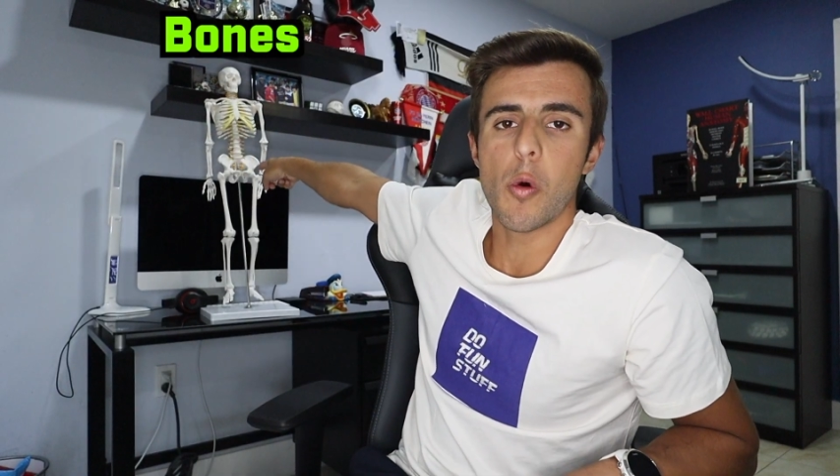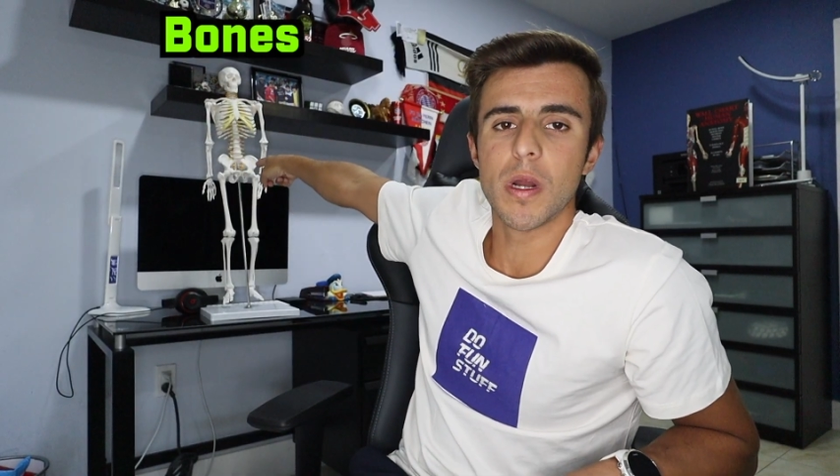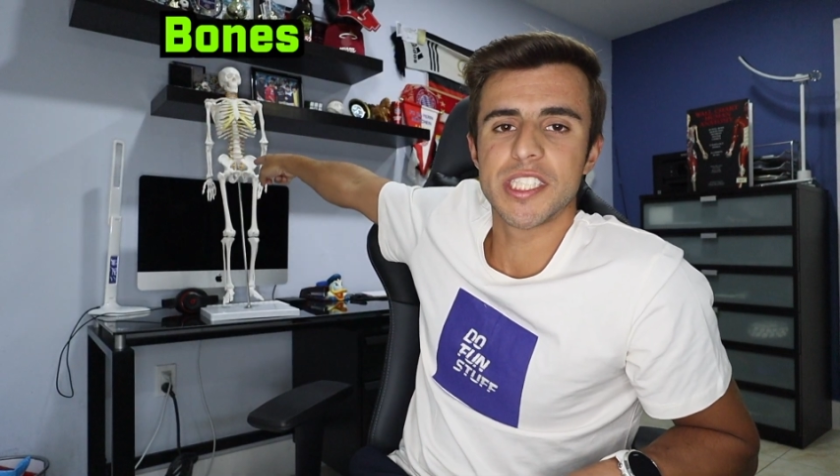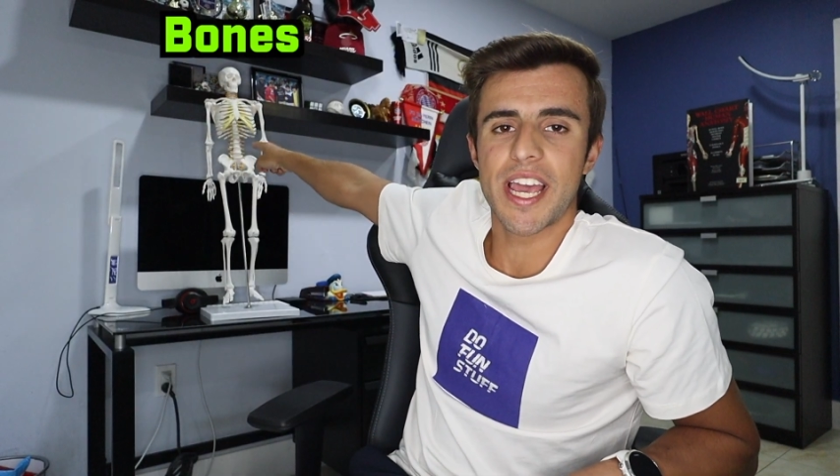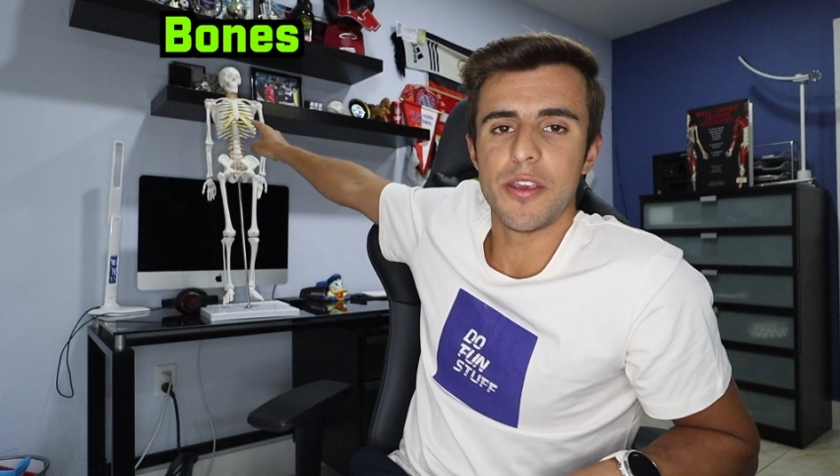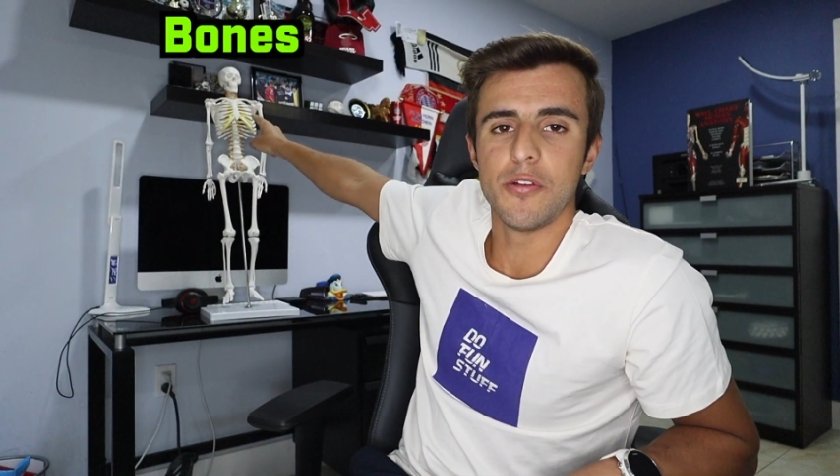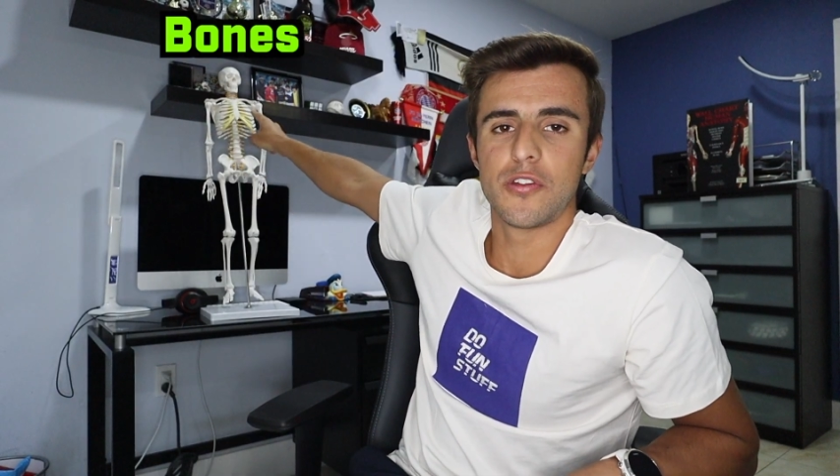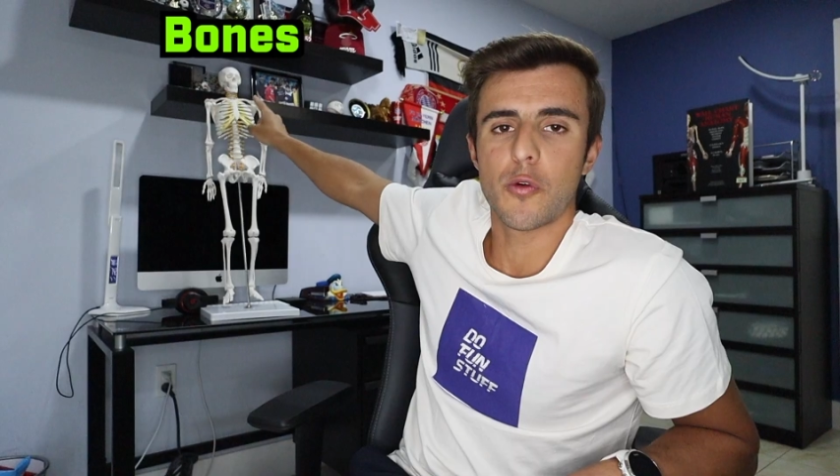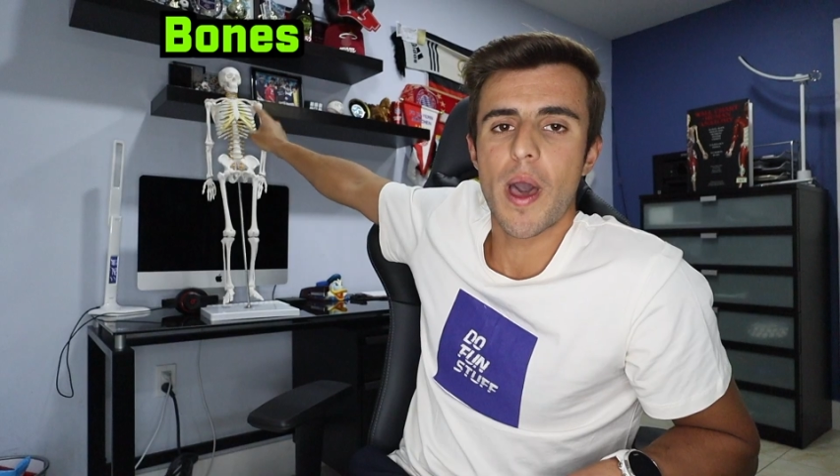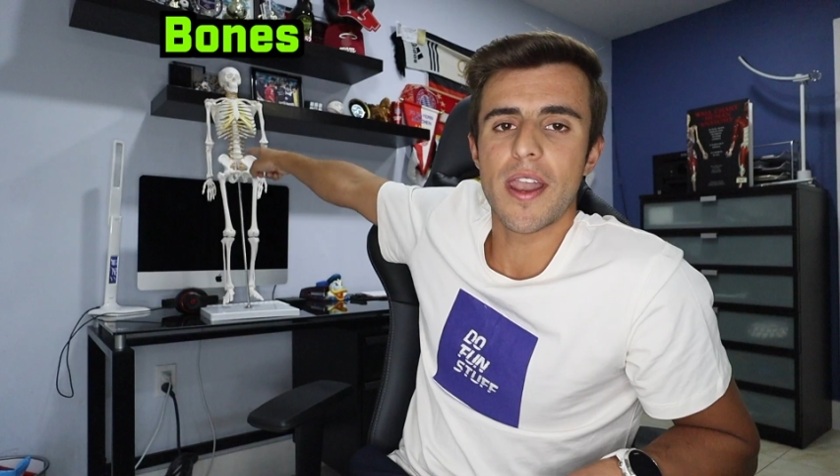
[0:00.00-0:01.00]
which I use
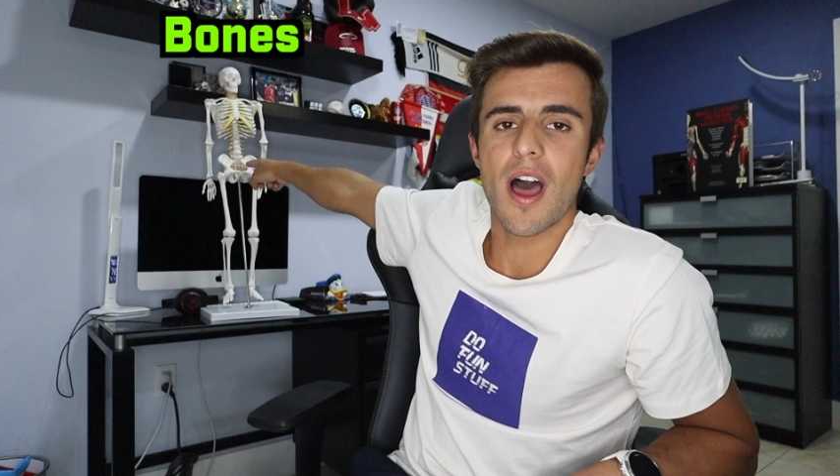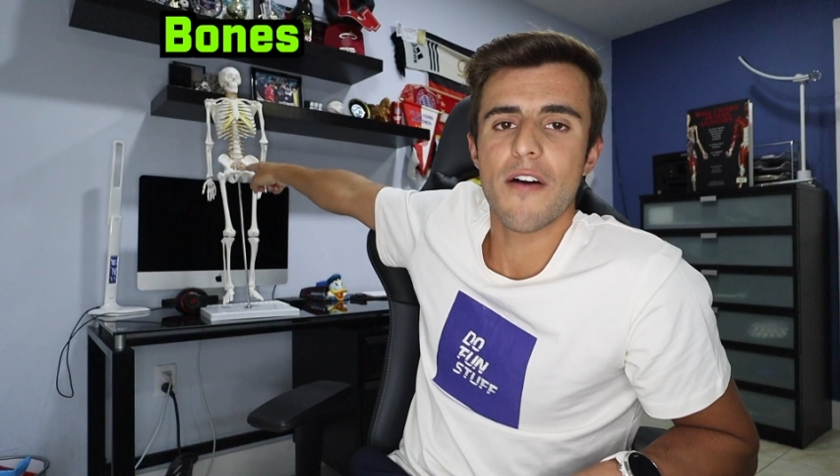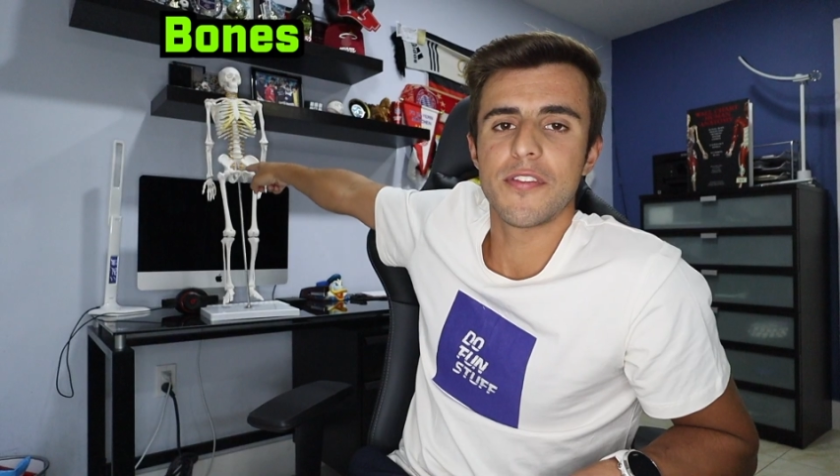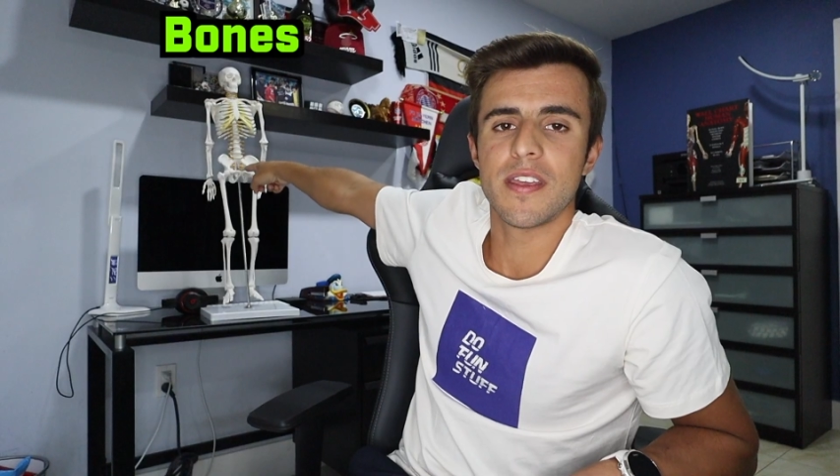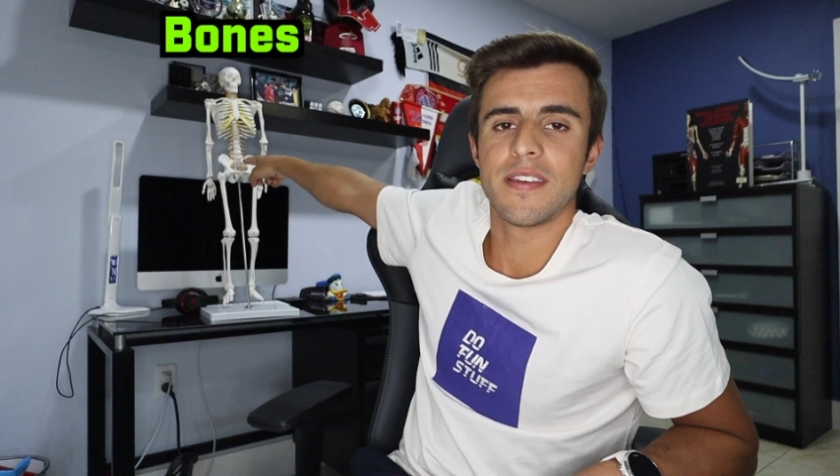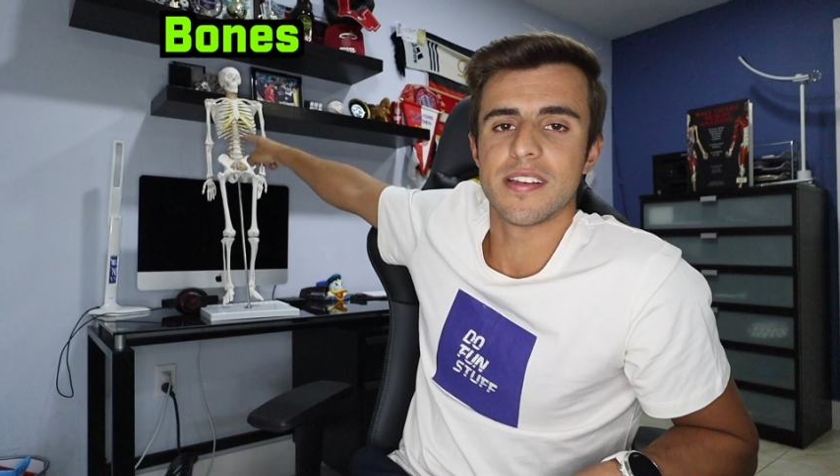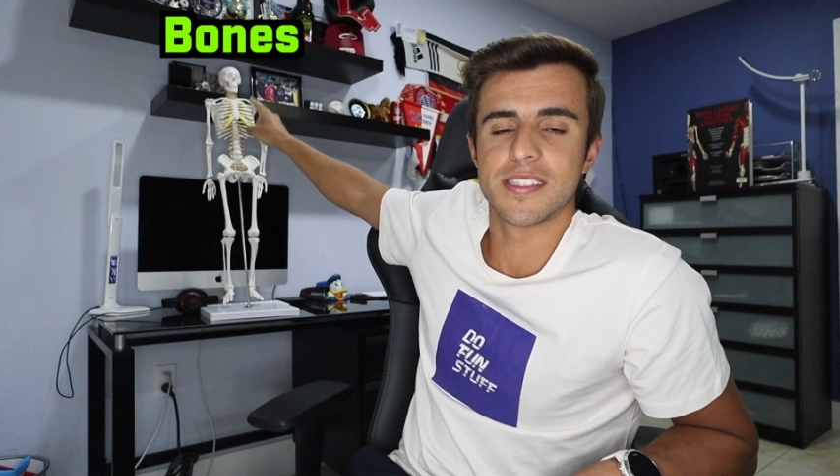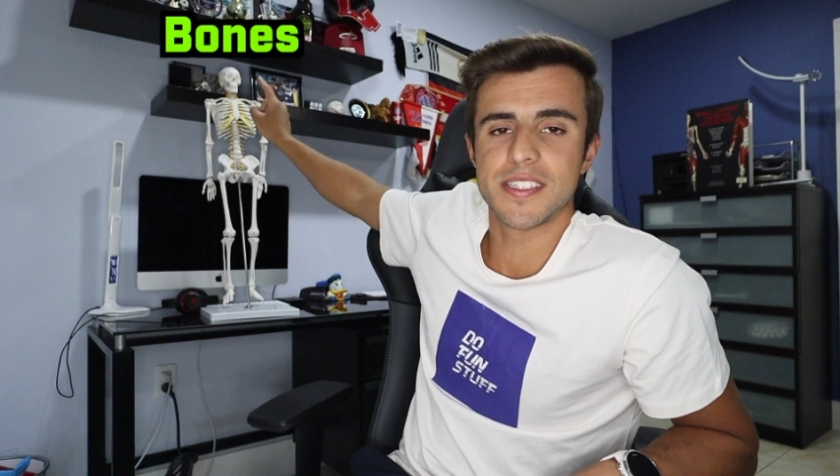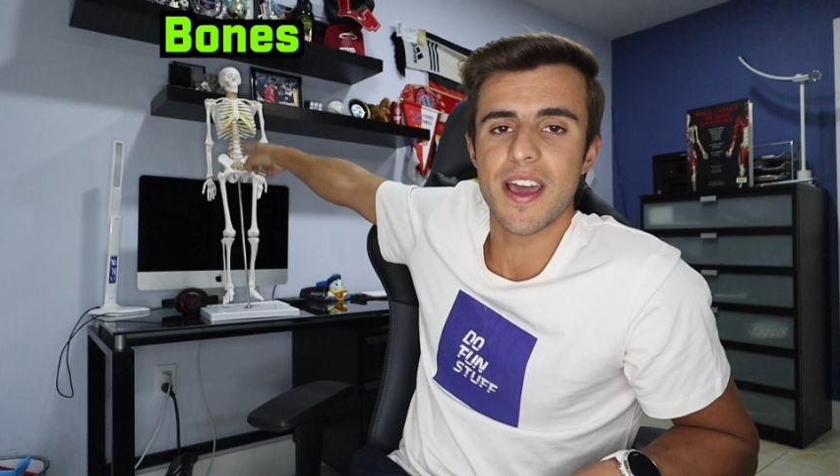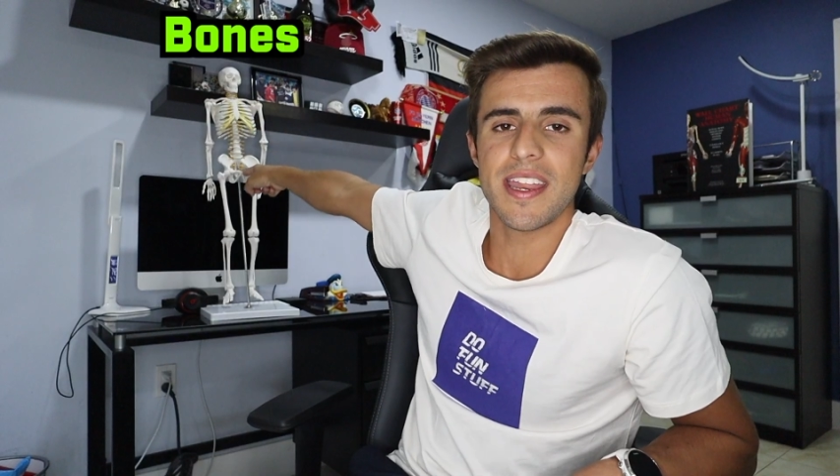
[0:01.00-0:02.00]
quite often to
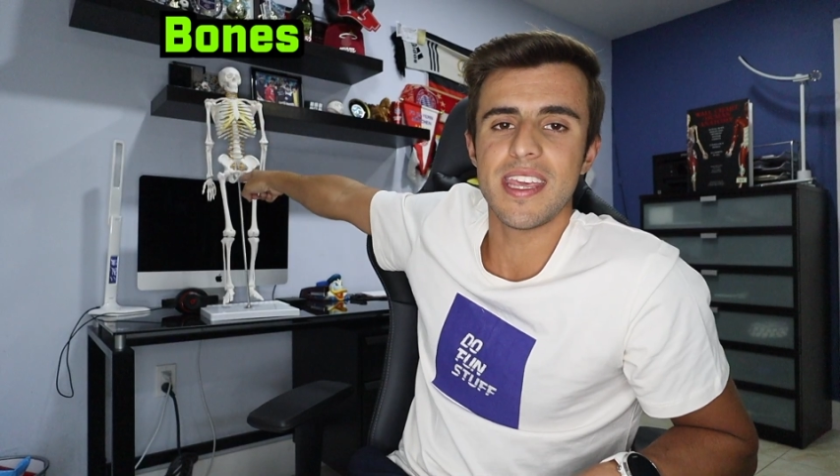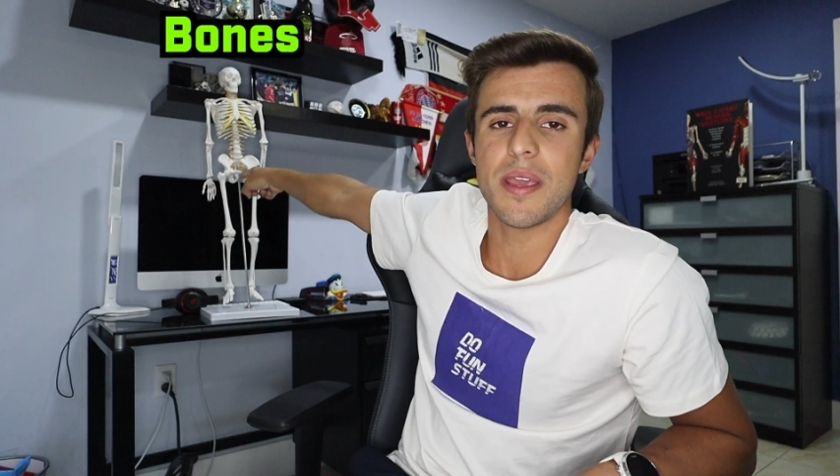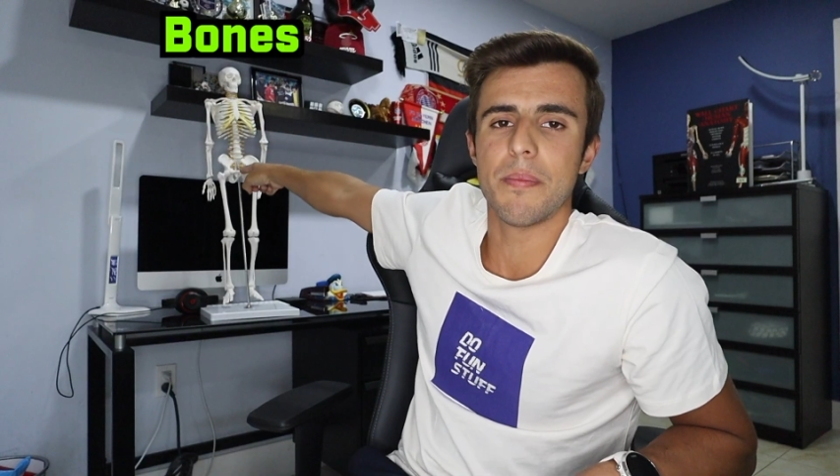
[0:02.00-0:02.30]
study,